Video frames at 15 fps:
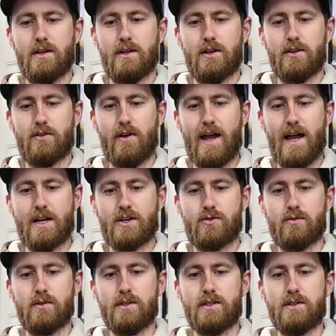they're
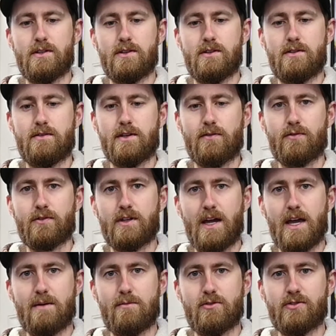actually different
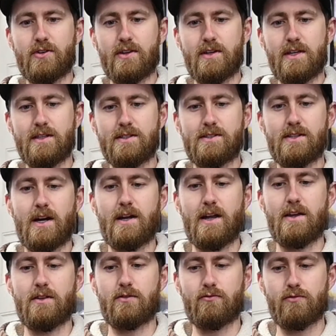diameters on the inside.
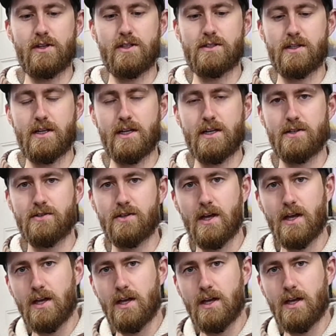And the reason is